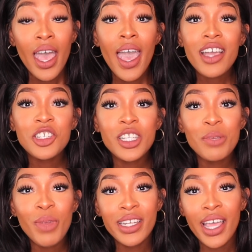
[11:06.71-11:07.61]

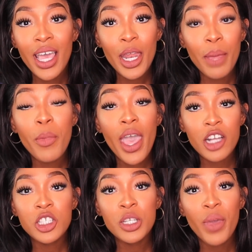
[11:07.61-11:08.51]
actually my dad
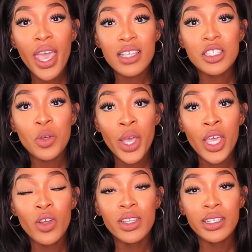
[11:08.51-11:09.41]
actually passed
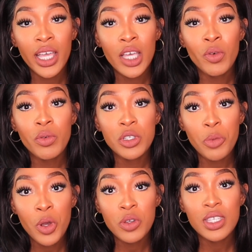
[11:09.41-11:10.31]
away on the day we were
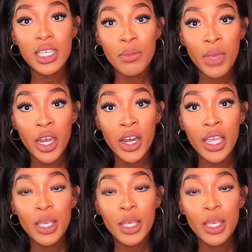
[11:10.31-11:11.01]
supposed to get married.